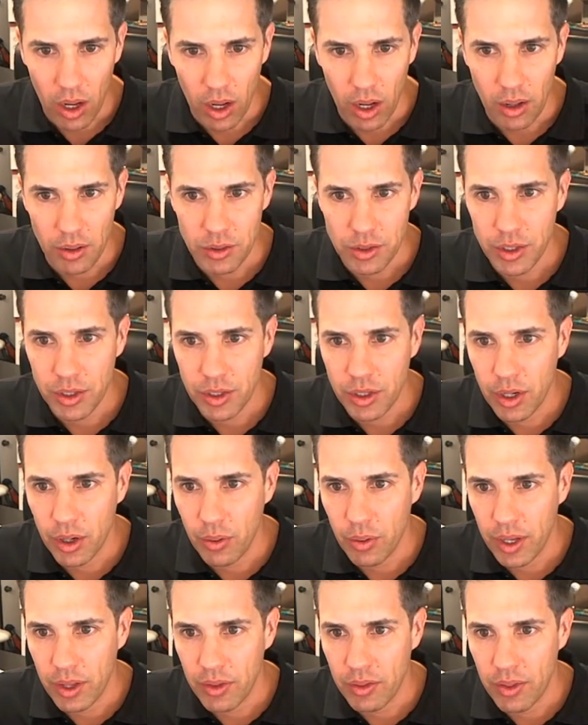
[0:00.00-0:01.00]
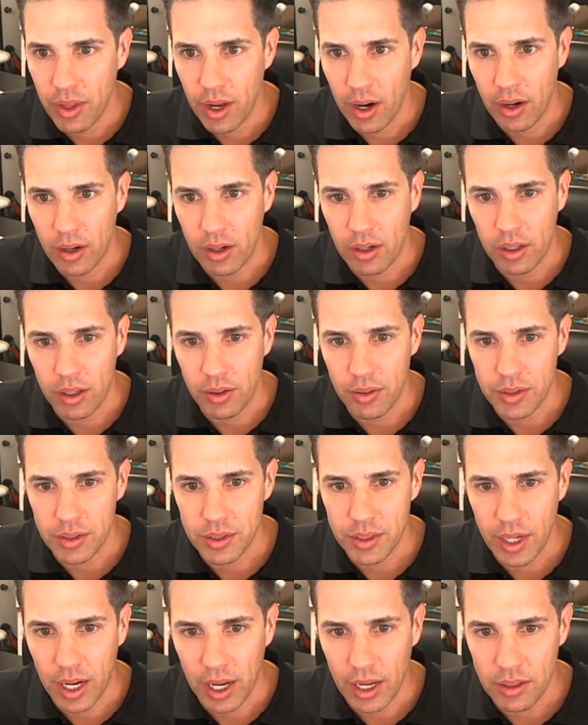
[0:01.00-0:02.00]
Should go in there. Clear the
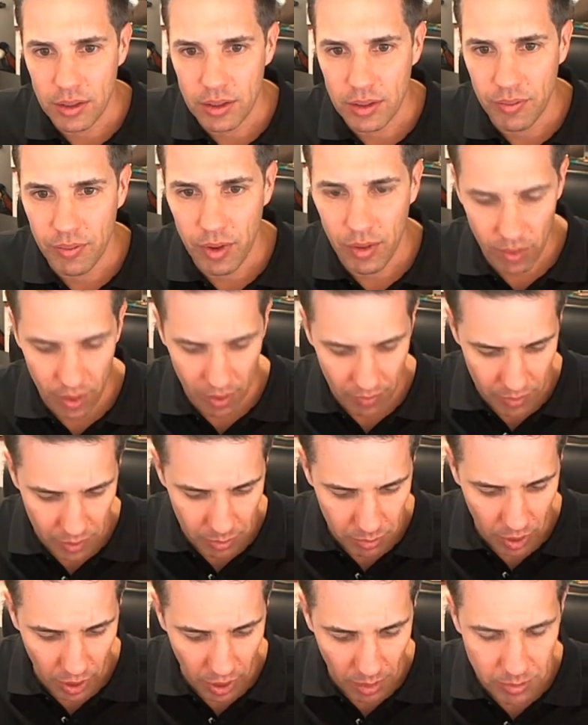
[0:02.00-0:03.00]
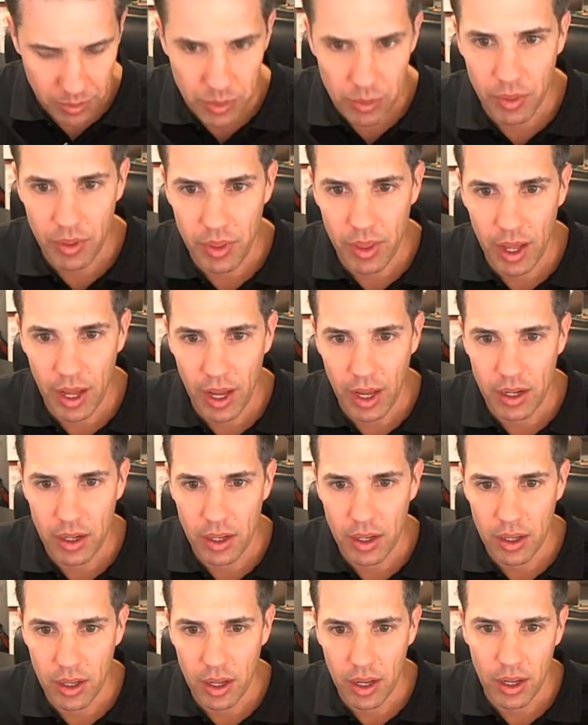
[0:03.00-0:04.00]
styles if you ever have any problems with that.
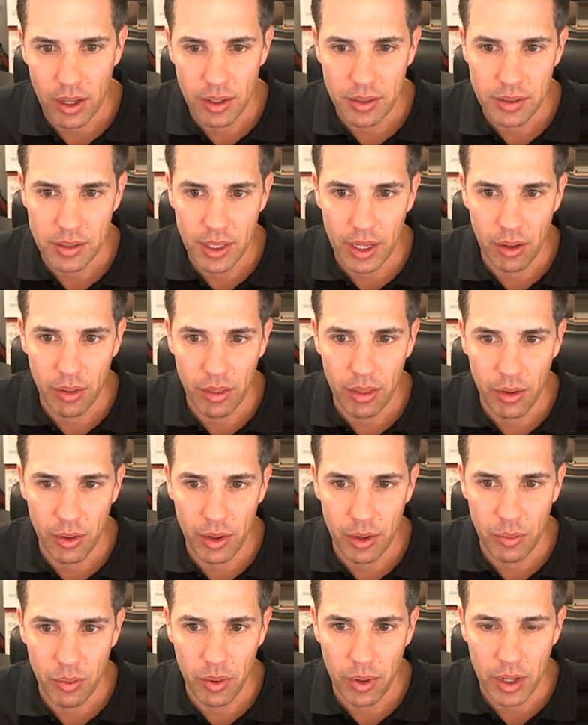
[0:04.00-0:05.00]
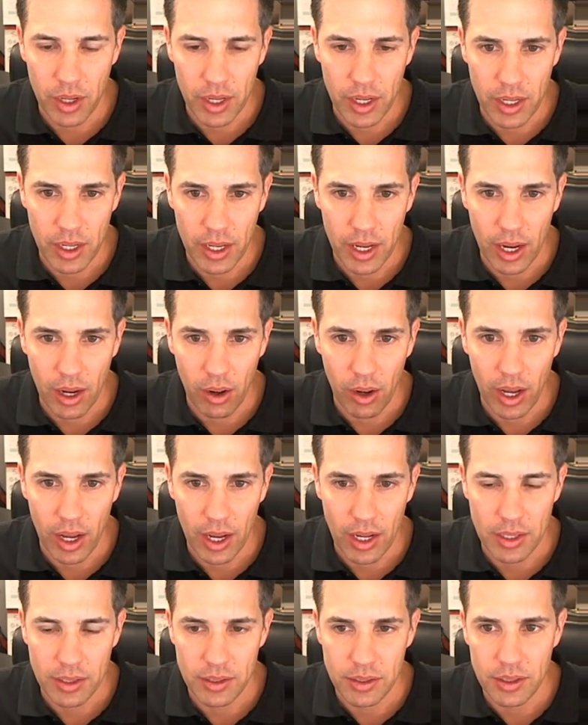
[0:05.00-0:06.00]
See how 31 now
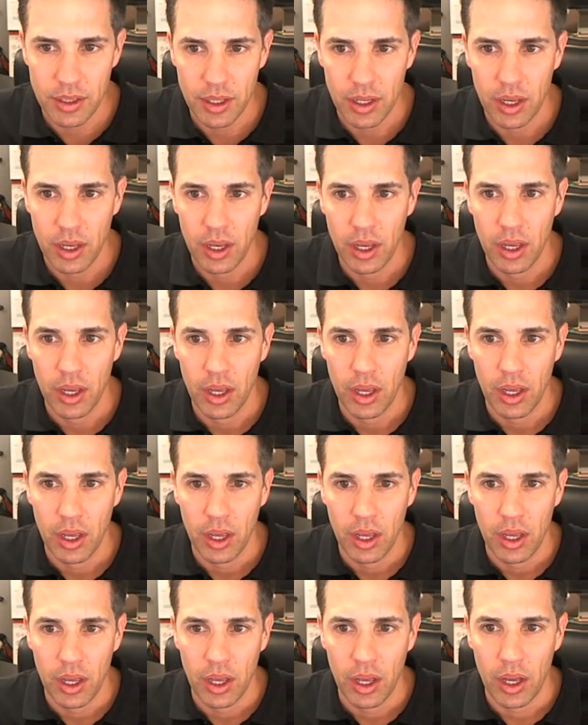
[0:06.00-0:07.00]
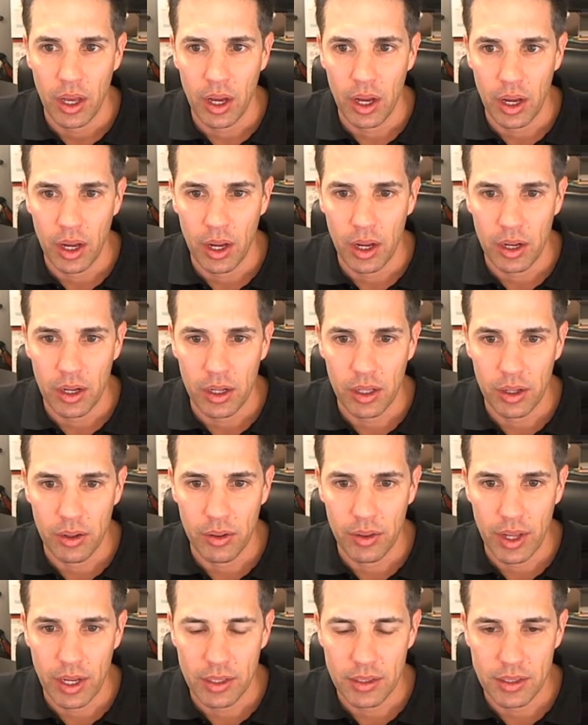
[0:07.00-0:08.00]
has clear
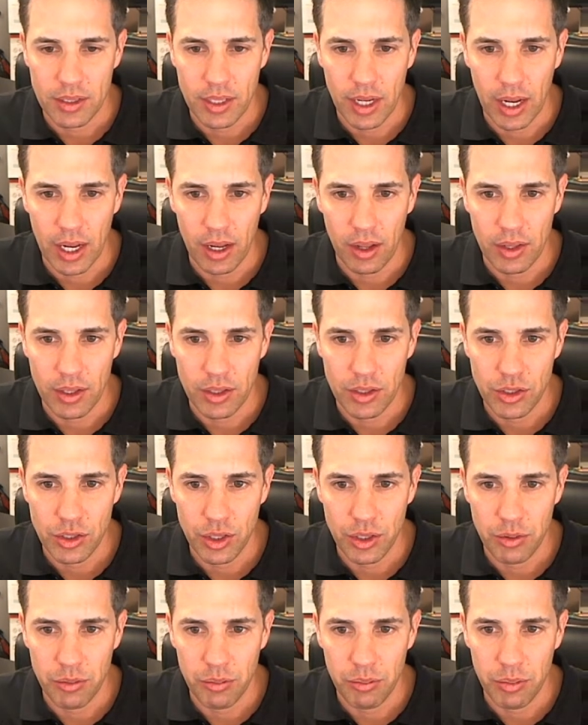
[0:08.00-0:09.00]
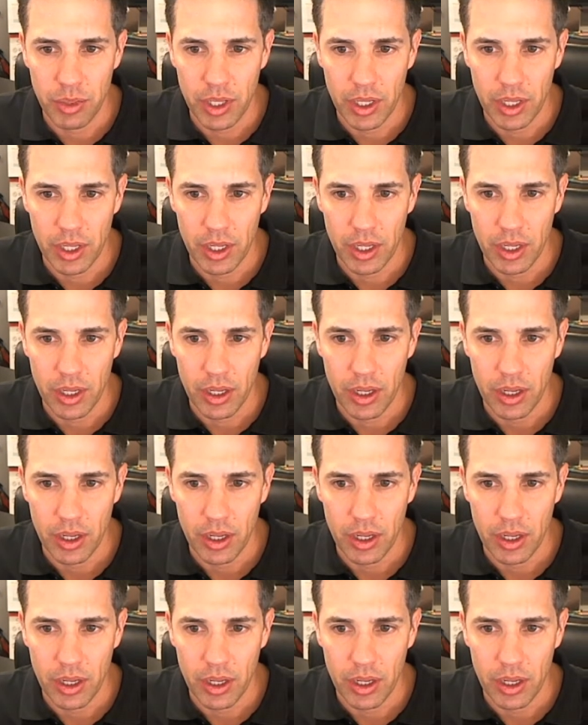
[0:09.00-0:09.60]
that style. That shouldn't be.